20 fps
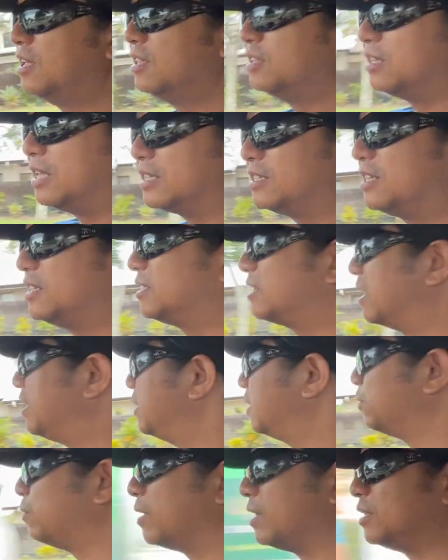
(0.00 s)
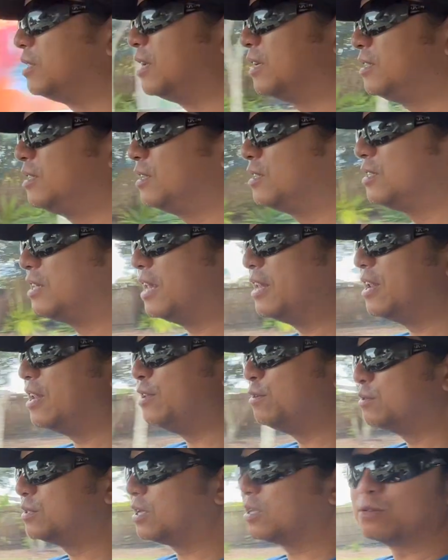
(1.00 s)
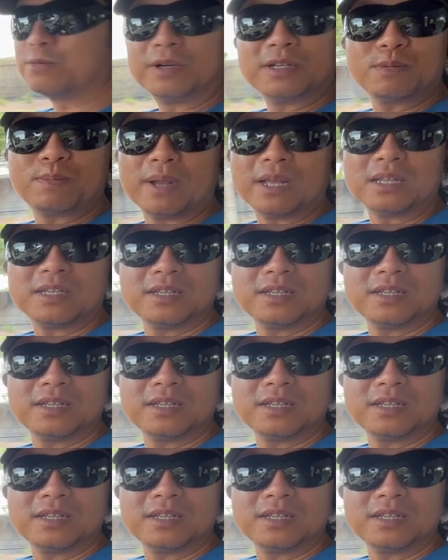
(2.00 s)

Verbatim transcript: That's the standard way. That's the standard New South Wales plate.